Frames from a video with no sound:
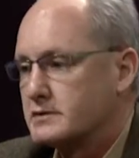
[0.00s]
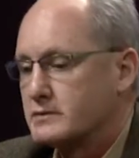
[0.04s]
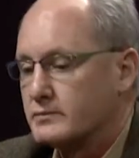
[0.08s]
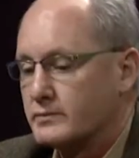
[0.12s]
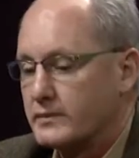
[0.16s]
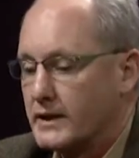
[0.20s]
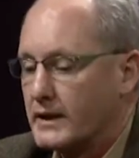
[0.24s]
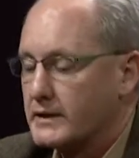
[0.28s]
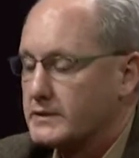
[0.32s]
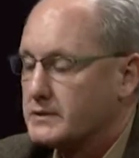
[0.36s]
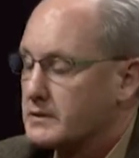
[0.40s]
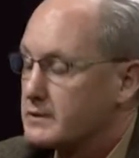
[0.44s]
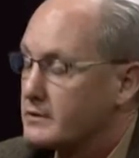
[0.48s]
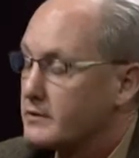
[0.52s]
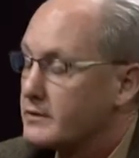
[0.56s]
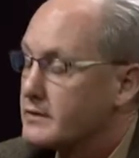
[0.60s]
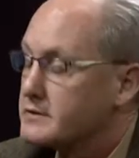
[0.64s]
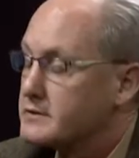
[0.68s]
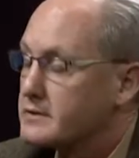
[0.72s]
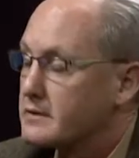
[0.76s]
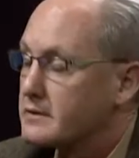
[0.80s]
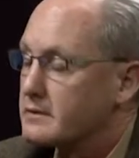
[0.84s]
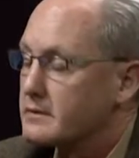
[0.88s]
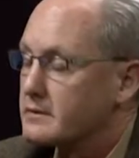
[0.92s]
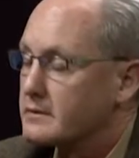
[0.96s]
and we got to know
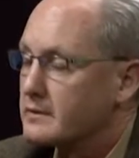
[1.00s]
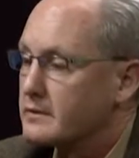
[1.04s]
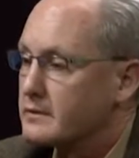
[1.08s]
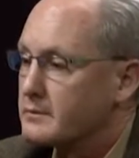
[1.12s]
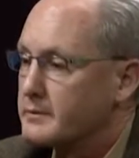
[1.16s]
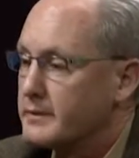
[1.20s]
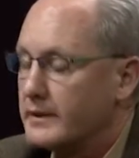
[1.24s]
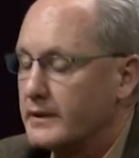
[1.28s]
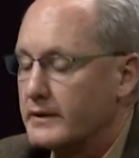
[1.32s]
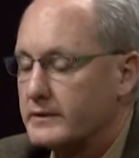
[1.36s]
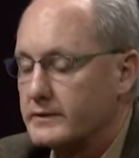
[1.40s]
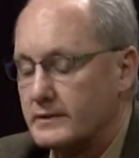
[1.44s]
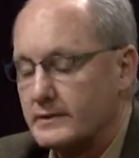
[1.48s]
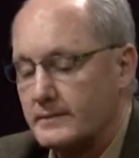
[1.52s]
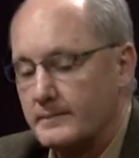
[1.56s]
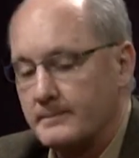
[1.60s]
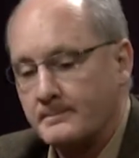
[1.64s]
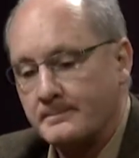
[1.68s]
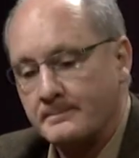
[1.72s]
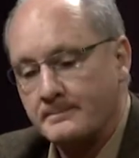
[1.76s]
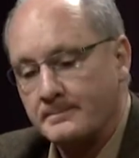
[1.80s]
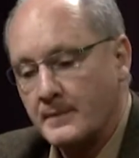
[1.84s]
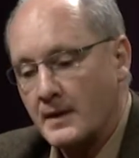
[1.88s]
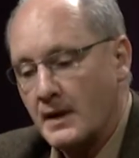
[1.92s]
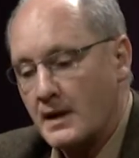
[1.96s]
each other a little bit. And
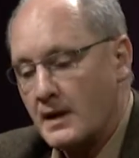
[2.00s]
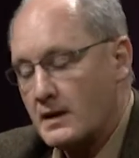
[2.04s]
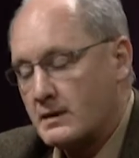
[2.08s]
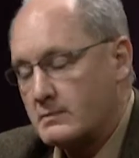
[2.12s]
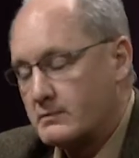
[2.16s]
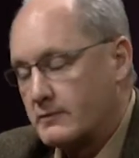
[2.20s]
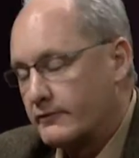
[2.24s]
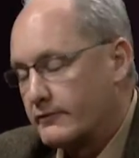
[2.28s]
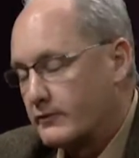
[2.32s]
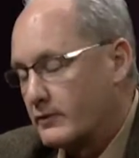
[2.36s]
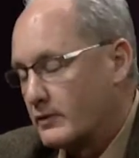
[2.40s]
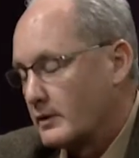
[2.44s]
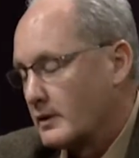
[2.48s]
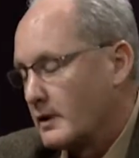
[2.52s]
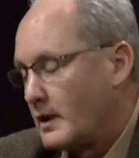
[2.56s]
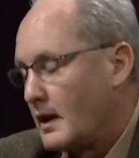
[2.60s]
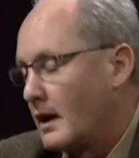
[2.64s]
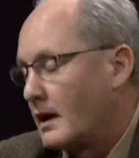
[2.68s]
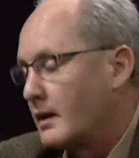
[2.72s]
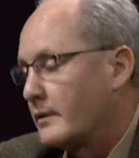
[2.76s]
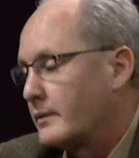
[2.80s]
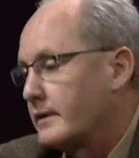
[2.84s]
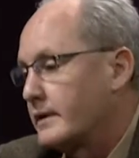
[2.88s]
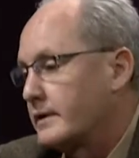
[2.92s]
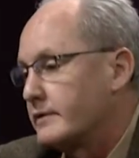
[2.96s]
before
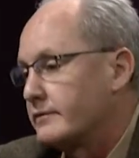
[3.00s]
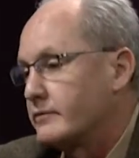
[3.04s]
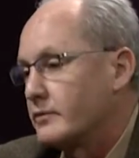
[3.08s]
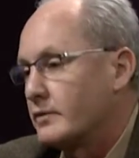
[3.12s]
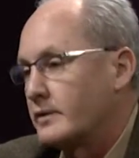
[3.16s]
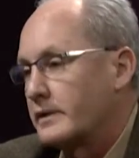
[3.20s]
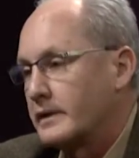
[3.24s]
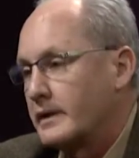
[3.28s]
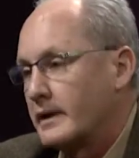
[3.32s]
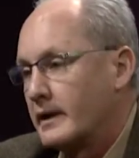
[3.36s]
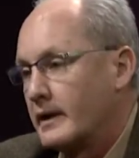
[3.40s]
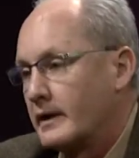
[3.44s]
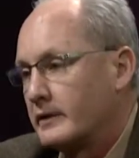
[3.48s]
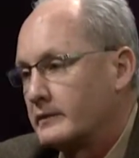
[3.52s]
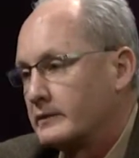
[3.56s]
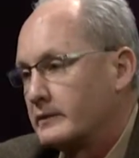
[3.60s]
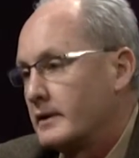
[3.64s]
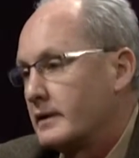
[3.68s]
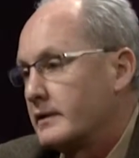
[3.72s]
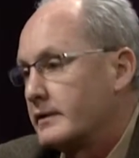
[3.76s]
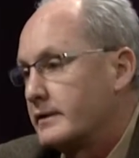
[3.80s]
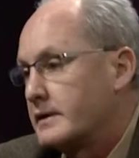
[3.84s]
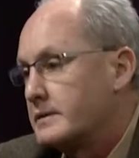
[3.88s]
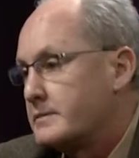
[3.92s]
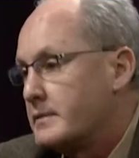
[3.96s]
long, we had 40 guys on
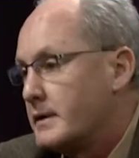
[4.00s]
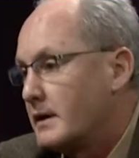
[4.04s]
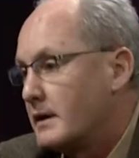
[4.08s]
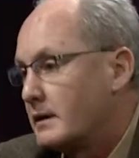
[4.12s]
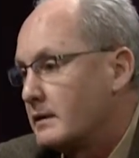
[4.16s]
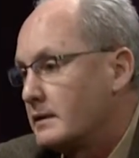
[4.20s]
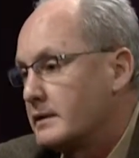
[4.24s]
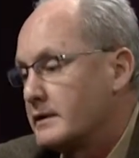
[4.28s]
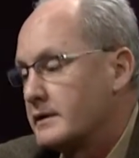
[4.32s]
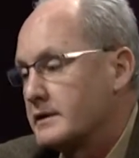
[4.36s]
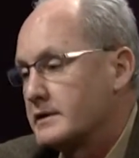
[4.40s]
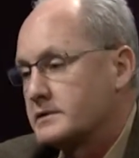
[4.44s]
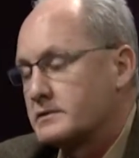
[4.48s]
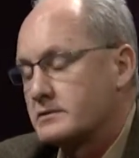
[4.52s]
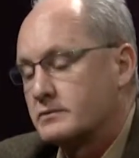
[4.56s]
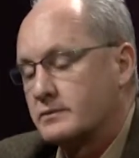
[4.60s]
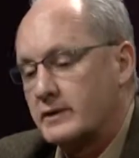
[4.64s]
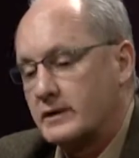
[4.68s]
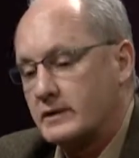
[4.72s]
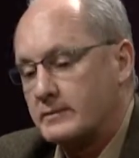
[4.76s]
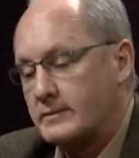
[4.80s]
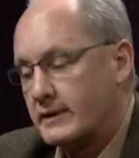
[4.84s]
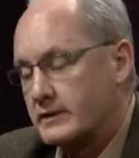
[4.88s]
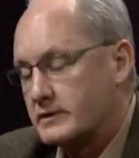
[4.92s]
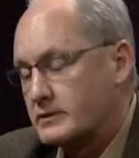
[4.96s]
our email list. We
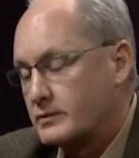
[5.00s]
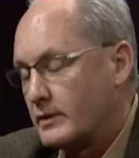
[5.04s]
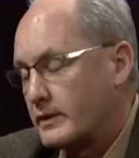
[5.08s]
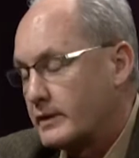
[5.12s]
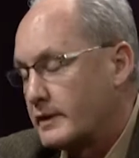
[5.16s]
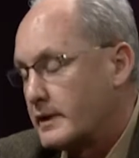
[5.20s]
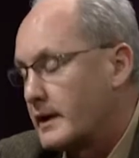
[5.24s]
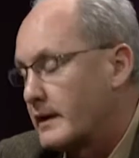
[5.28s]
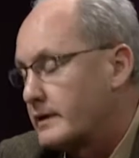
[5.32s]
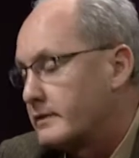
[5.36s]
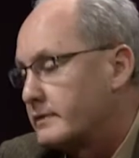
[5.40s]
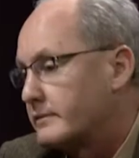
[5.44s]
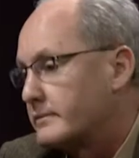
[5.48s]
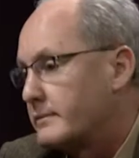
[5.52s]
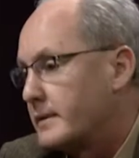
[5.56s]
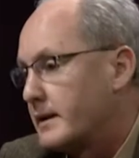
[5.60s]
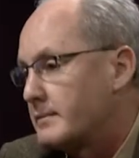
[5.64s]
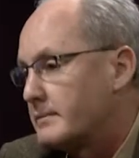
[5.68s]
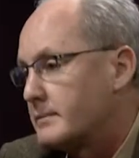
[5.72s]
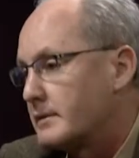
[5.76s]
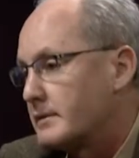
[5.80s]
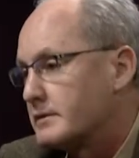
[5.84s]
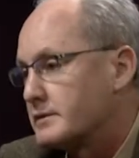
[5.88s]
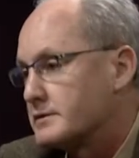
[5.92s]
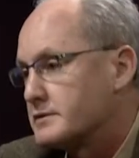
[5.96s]
had about 20 active
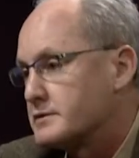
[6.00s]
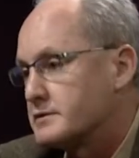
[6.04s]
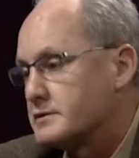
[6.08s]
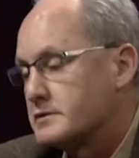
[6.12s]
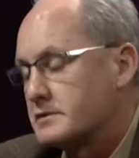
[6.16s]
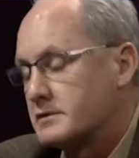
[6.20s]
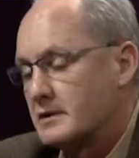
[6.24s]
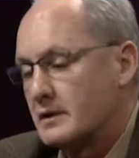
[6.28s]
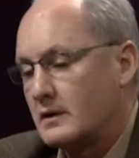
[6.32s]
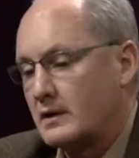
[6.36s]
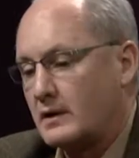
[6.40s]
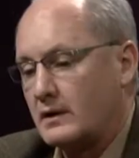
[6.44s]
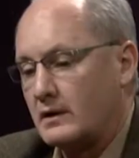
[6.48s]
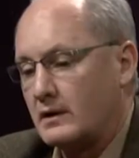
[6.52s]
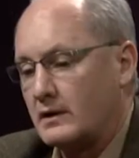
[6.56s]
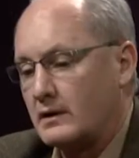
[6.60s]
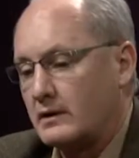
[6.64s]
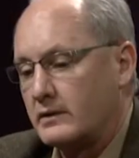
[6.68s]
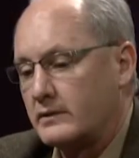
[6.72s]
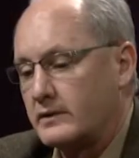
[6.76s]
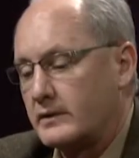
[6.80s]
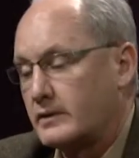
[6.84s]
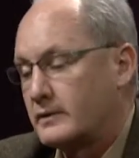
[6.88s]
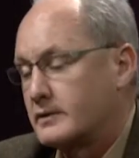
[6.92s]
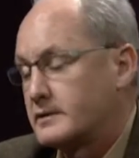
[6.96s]
members.
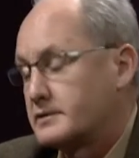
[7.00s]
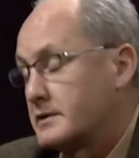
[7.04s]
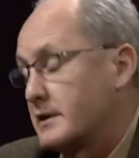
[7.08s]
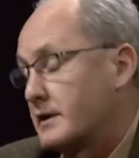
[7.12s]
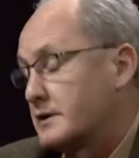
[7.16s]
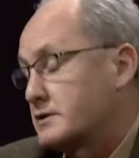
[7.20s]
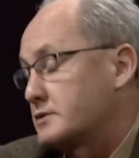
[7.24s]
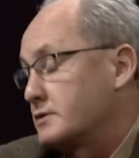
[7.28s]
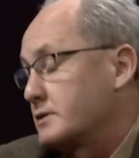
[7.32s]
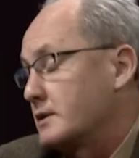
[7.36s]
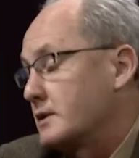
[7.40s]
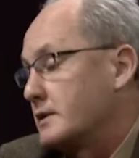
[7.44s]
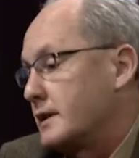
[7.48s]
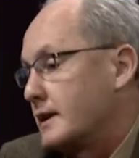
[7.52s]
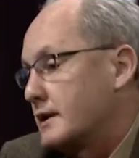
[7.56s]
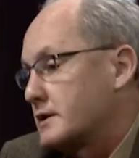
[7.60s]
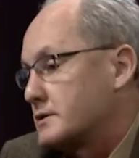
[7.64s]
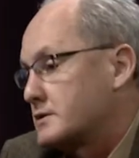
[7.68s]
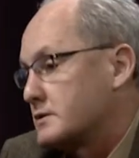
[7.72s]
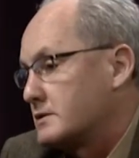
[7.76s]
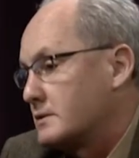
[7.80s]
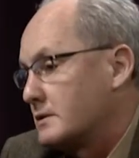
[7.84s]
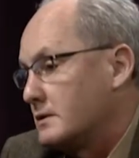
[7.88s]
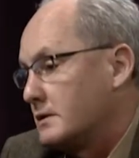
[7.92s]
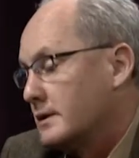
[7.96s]
There is actually a
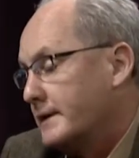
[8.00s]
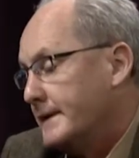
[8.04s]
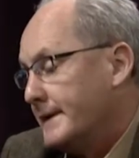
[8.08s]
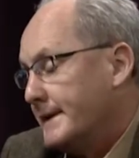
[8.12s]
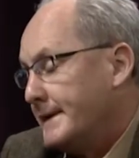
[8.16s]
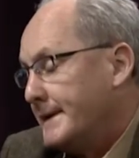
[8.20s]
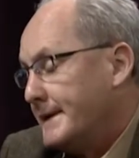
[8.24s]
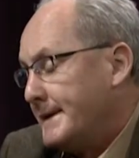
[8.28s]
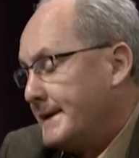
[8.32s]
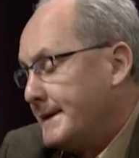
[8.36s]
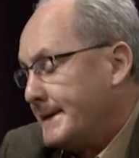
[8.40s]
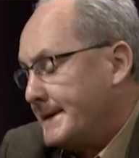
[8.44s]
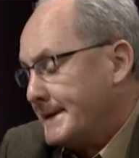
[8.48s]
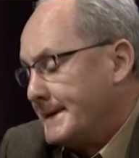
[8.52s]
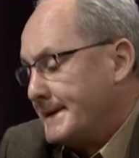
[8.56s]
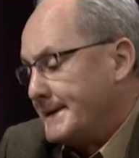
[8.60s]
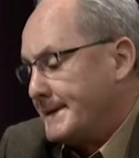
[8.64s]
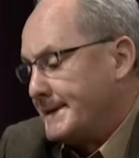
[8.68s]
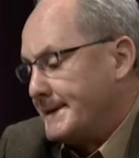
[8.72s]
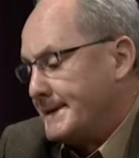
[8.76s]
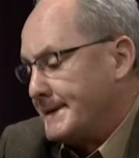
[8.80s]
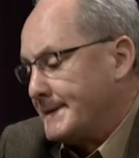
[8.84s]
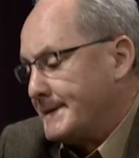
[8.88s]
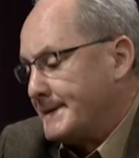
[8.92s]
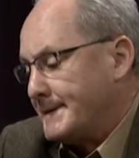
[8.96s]
national
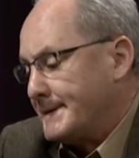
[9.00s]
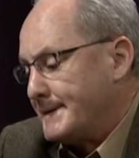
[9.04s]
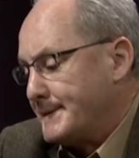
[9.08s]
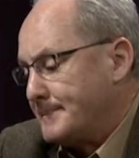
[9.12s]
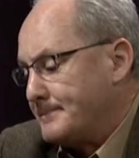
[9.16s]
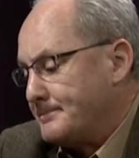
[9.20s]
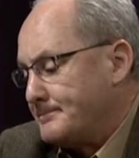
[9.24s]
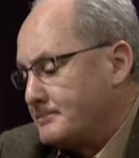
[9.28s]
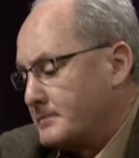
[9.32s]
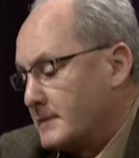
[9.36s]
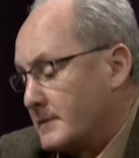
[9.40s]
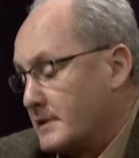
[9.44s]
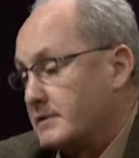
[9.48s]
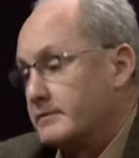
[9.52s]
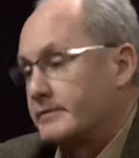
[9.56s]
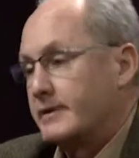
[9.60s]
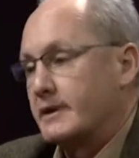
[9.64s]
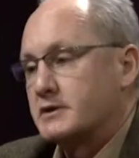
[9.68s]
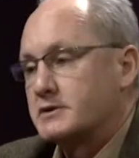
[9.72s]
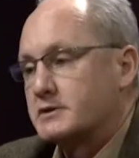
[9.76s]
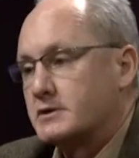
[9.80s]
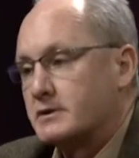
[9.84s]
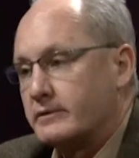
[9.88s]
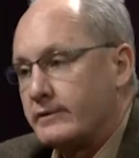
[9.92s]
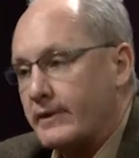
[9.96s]

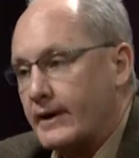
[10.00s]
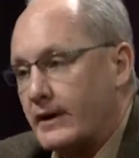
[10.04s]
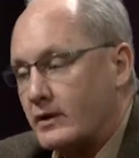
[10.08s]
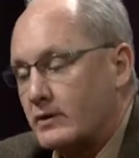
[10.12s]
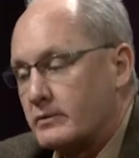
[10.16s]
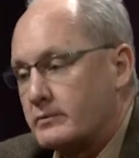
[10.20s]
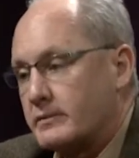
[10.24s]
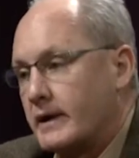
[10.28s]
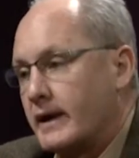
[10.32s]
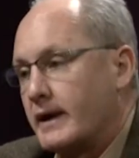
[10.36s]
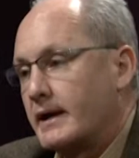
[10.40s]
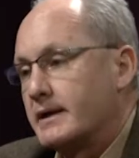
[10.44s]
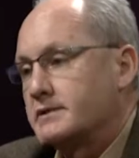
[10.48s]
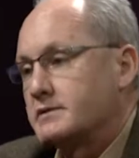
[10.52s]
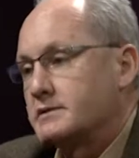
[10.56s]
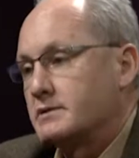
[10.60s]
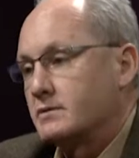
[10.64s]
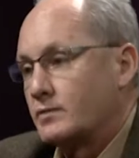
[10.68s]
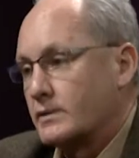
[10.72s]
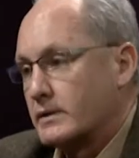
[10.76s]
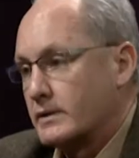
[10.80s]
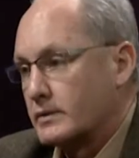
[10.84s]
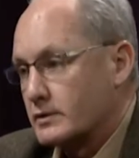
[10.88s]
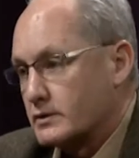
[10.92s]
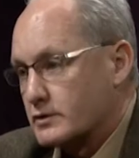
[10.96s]
convention of at-home dads that
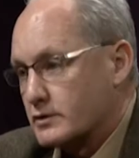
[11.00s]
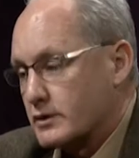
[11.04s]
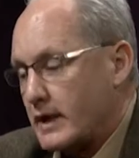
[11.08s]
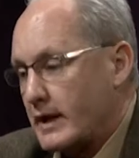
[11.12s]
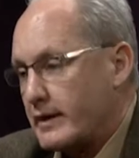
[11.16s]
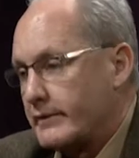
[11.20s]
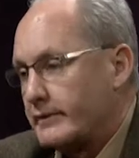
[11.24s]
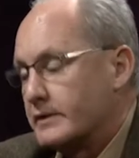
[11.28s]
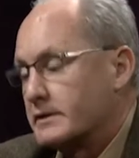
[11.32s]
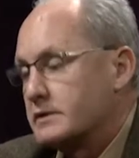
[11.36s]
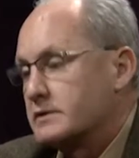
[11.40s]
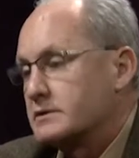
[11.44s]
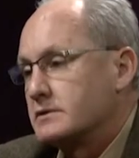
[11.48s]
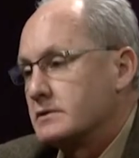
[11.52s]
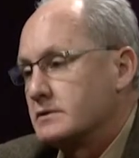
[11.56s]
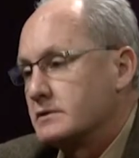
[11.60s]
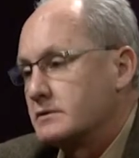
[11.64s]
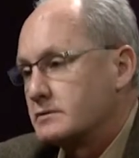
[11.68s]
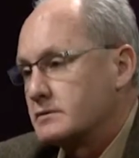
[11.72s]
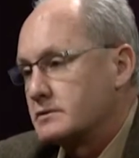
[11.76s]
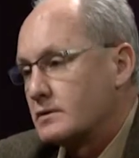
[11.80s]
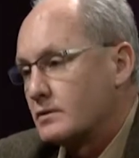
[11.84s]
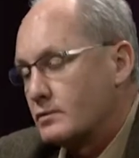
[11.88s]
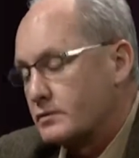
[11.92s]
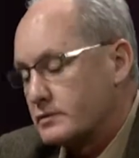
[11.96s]
we were traveling
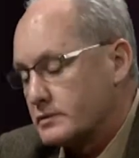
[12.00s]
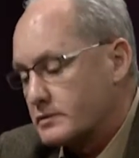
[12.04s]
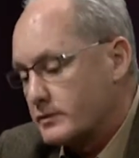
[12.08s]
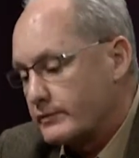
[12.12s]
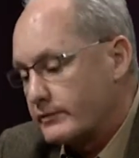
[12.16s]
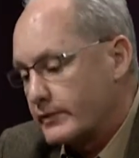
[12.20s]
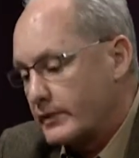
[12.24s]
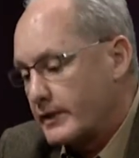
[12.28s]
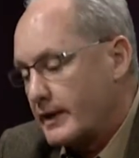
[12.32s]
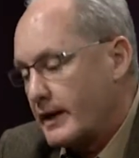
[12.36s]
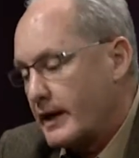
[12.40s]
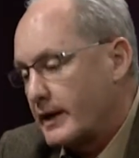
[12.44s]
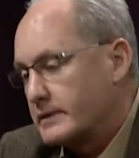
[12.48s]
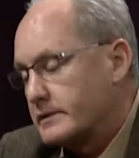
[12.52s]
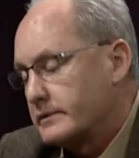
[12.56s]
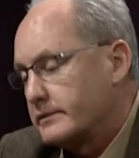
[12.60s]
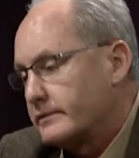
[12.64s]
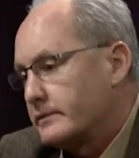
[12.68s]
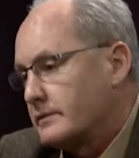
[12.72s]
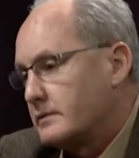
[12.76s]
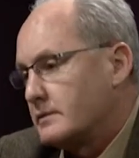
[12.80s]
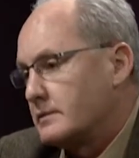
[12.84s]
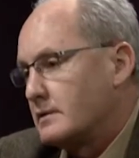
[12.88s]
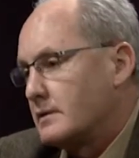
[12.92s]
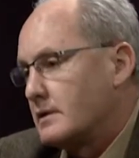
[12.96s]
to. So very active
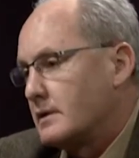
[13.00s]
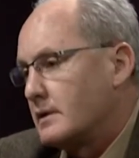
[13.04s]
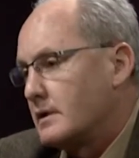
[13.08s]
in